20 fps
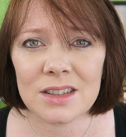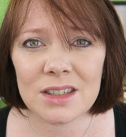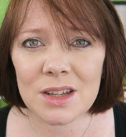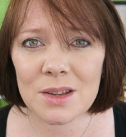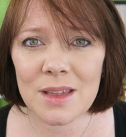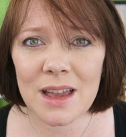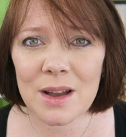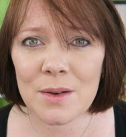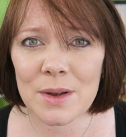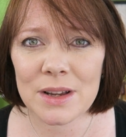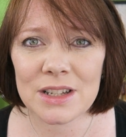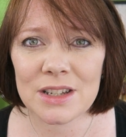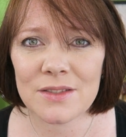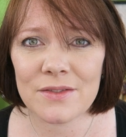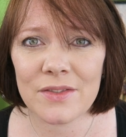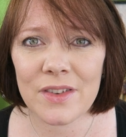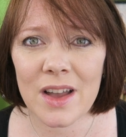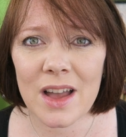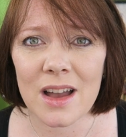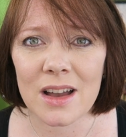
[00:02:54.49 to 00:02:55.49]
do that
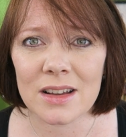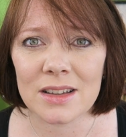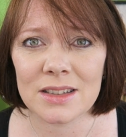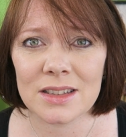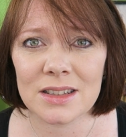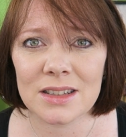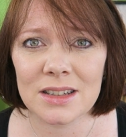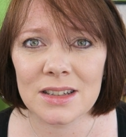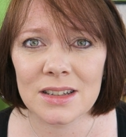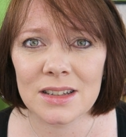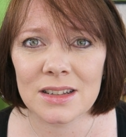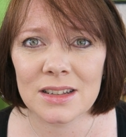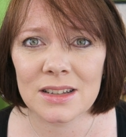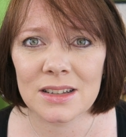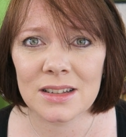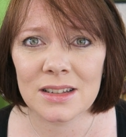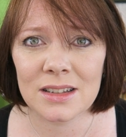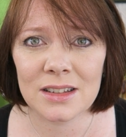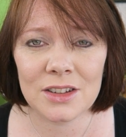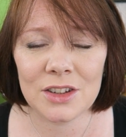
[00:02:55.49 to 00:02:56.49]
question first
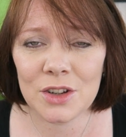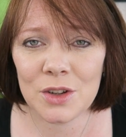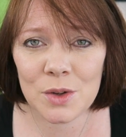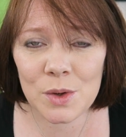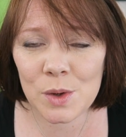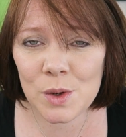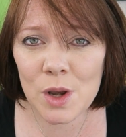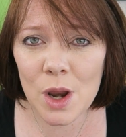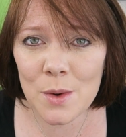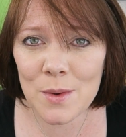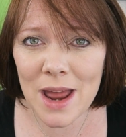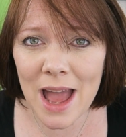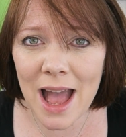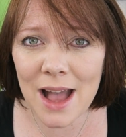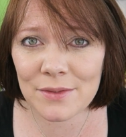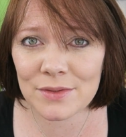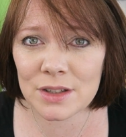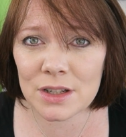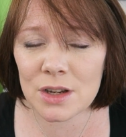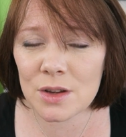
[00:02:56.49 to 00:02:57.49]
you, you don't
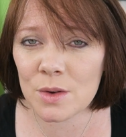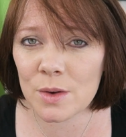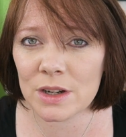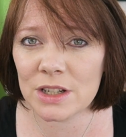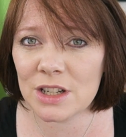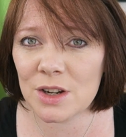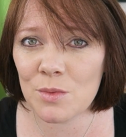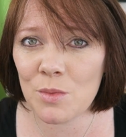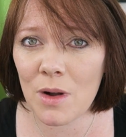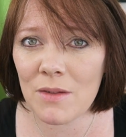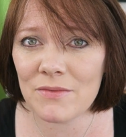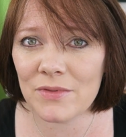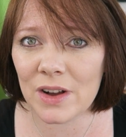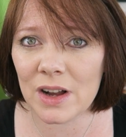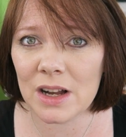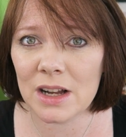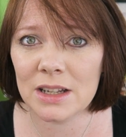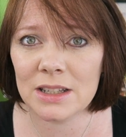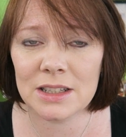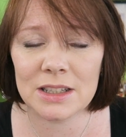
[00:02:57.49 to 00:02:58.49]
have to do question one
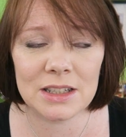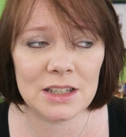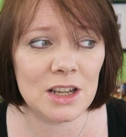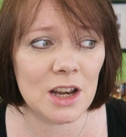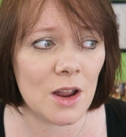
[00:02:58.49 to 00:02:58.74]
first.